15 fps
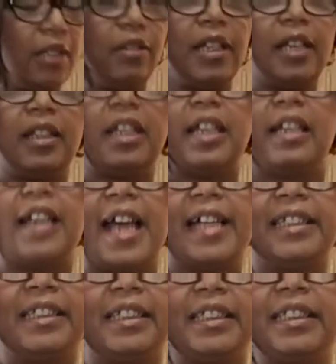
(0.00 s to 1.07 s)
it so that the
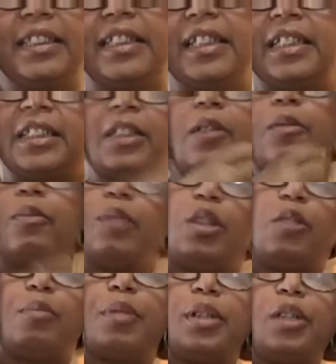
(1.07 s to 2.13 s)
elastic sticks, so
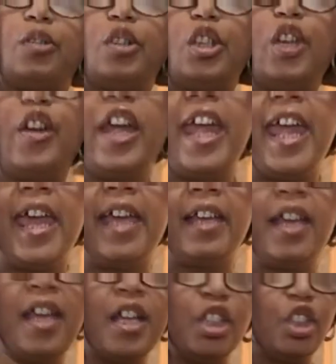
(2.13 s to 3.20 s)
when you put it on your
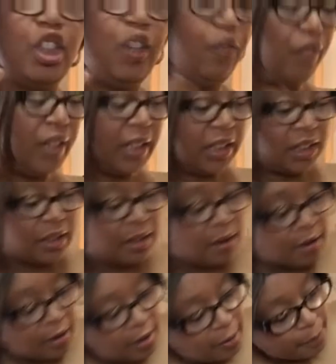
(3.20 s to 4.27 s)
head, she fits
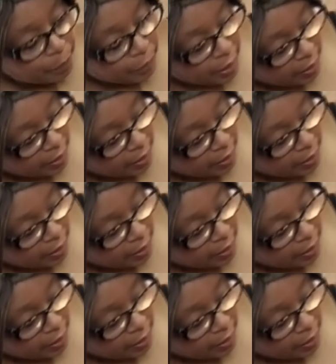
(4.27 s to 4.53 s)
snug